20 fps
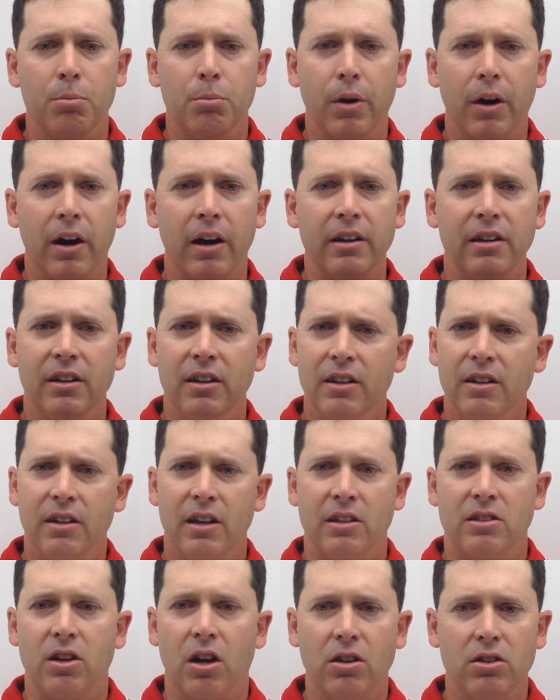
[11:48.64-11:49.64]
But
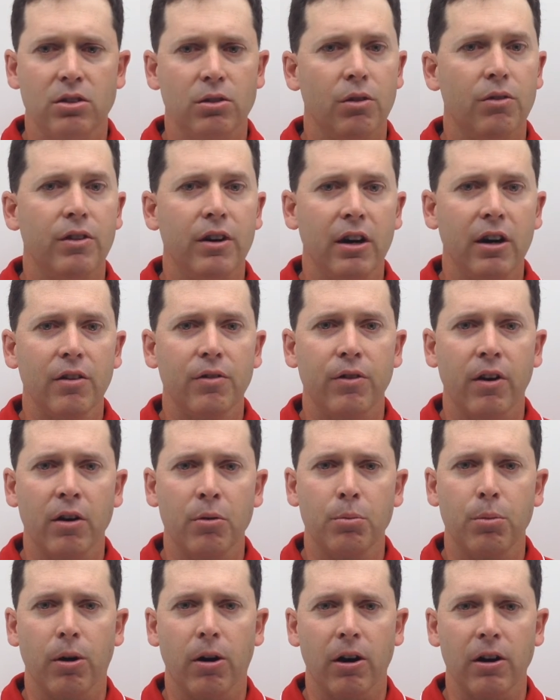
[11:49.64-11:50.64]
it's also a very
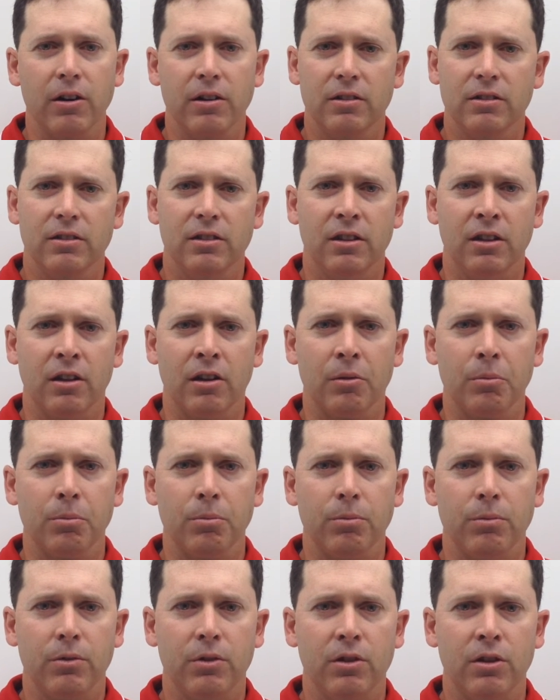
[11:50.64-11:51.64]
fun part.
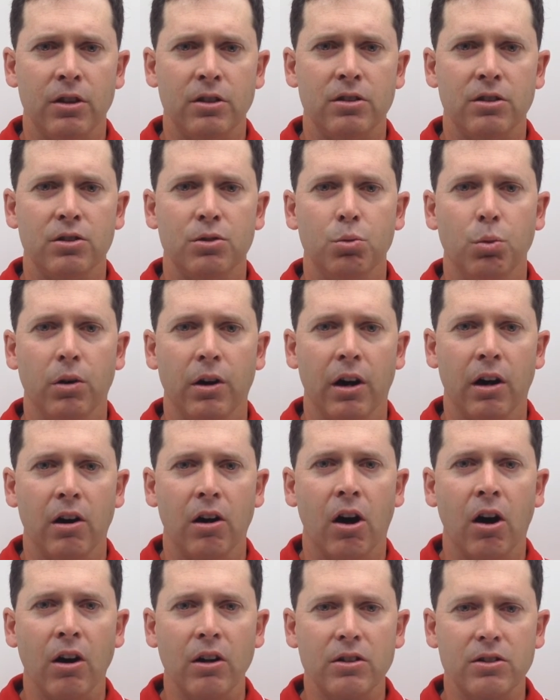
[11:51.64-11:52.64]
This is
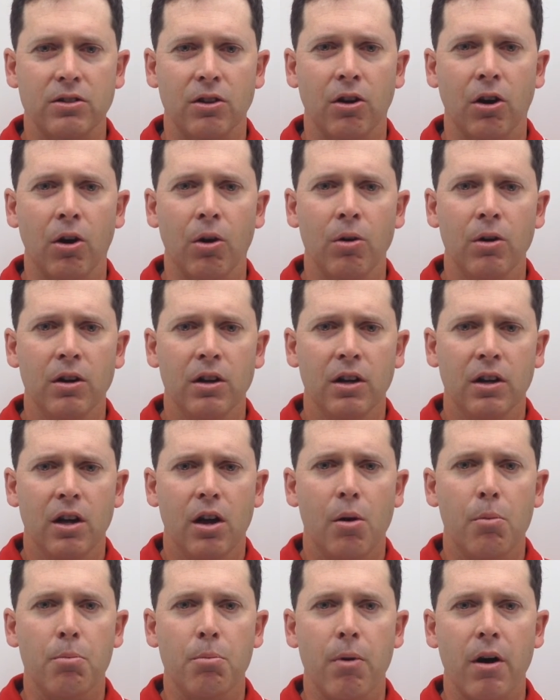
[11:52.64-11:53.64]
where also
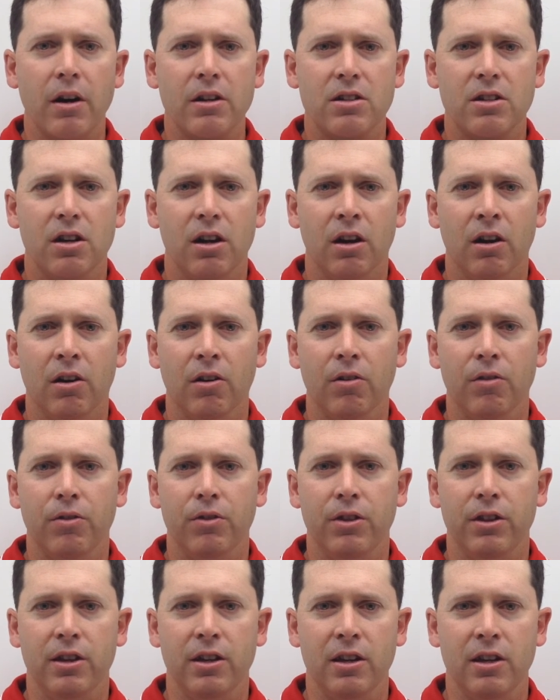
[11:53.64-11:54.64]
much
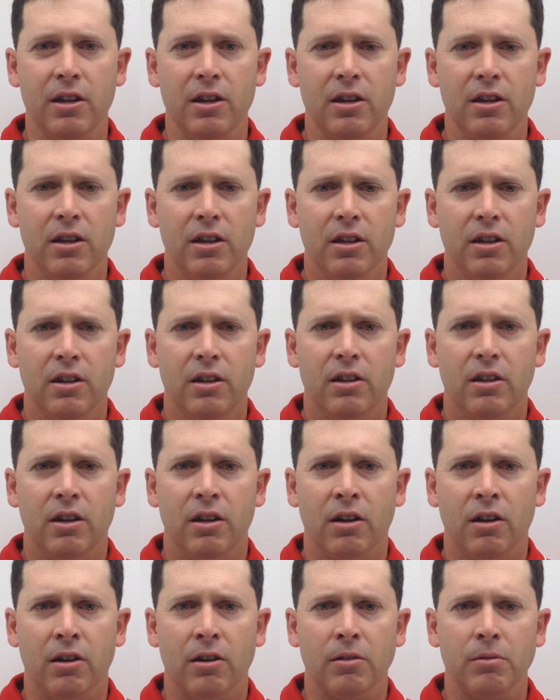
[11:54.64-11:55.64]
of the
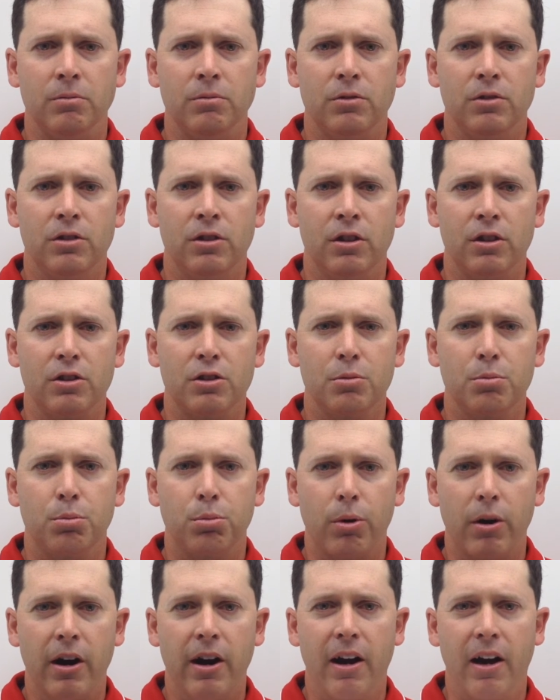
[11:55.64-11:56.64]

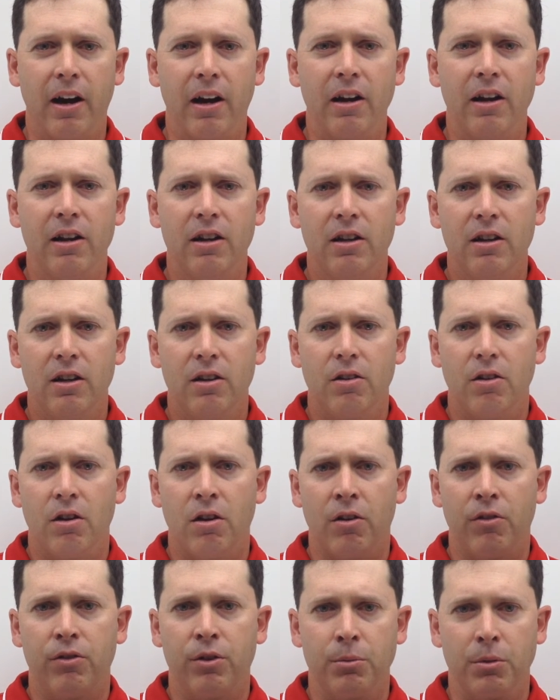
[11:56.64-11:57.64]
spread
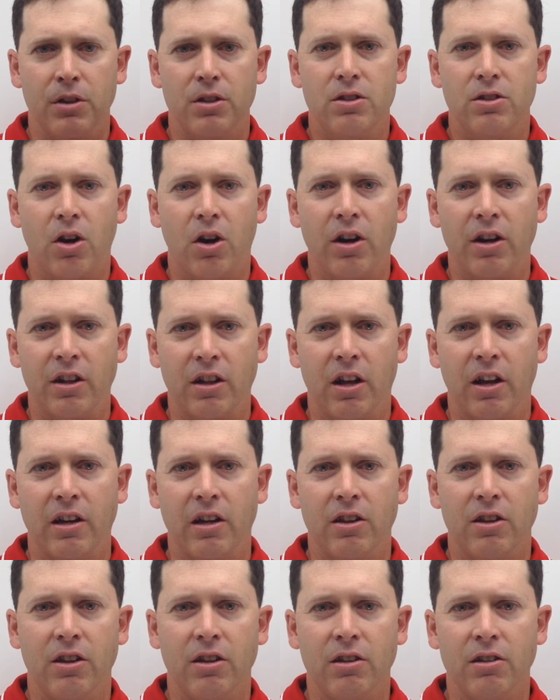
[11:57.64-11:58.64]
from the starting
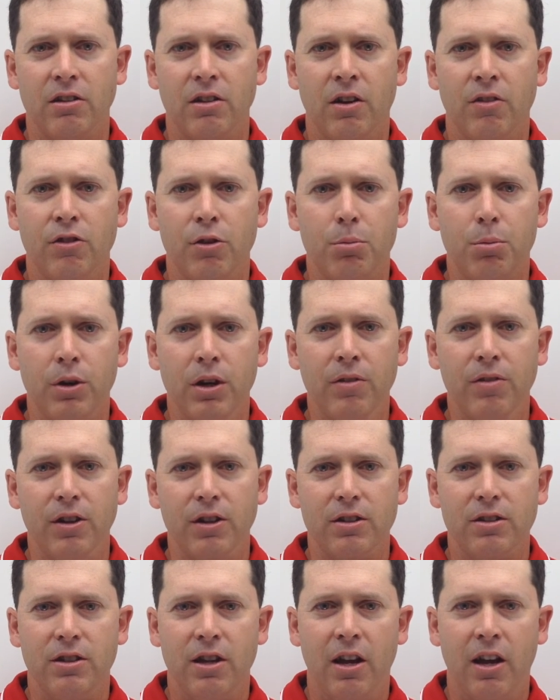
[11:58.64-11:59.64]
line of the
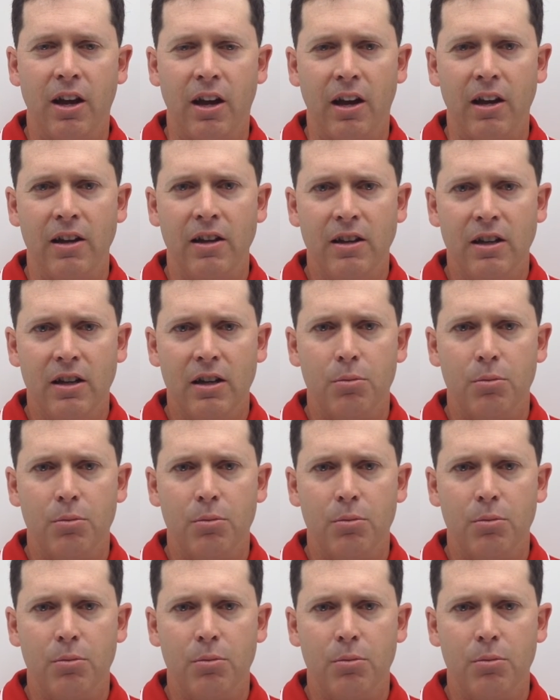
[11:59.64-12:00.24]
previous day